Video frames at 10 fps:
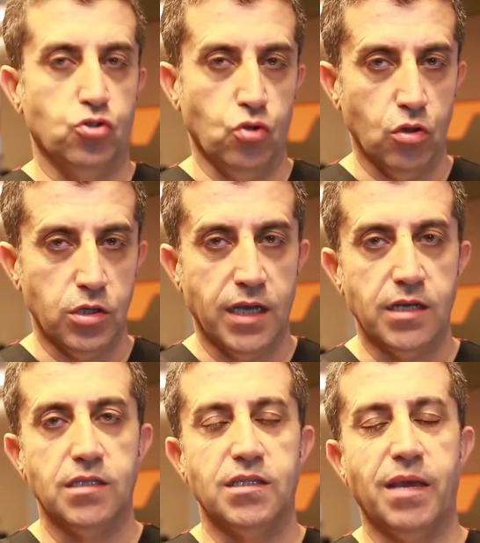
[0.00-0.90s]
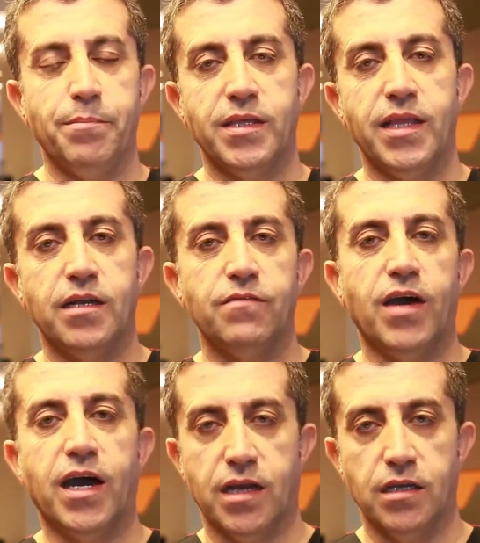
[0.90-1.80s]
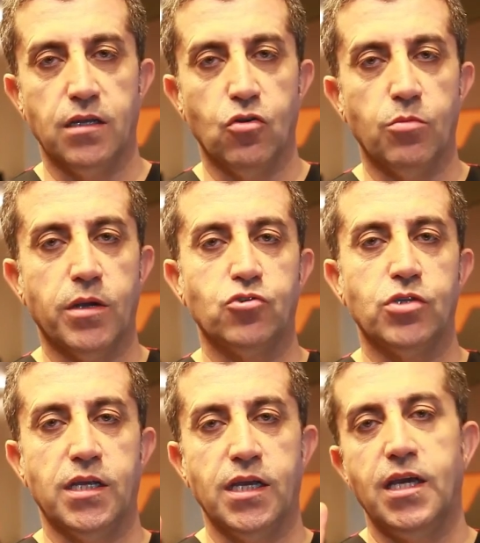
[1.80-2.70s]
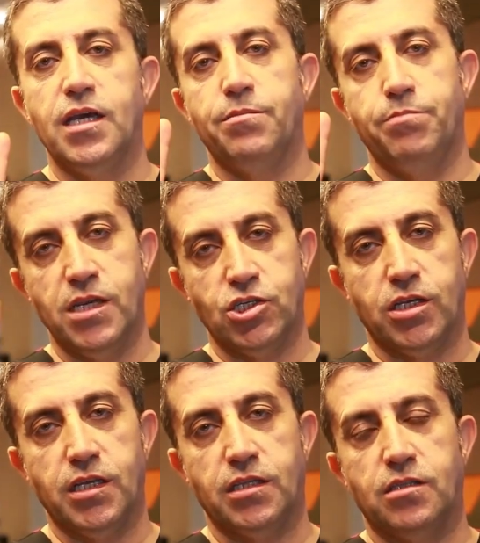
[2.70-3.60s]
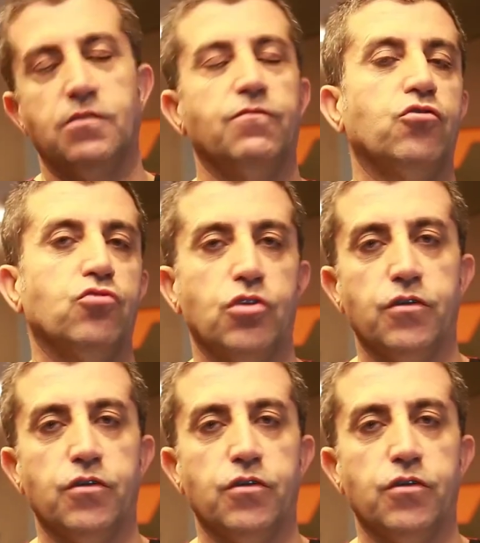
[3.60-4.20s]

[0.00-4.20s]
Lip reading: How will I cut my hair after operation?